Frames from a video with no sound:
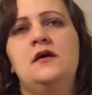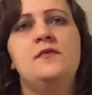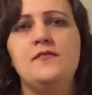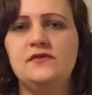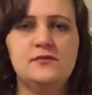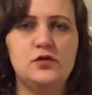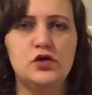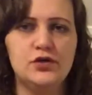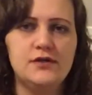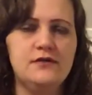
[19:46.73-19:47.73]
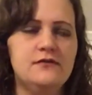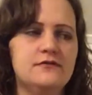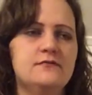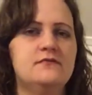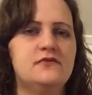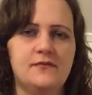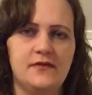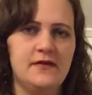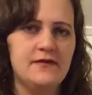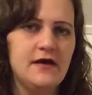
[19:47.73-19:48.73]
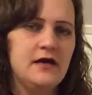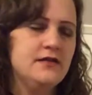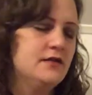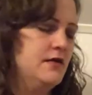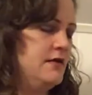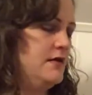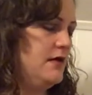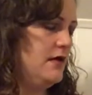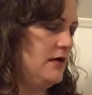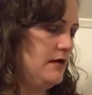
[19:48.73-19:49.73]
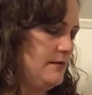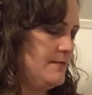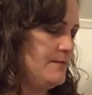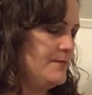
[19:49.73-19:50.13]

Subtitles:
Maybe some cookies, something like that.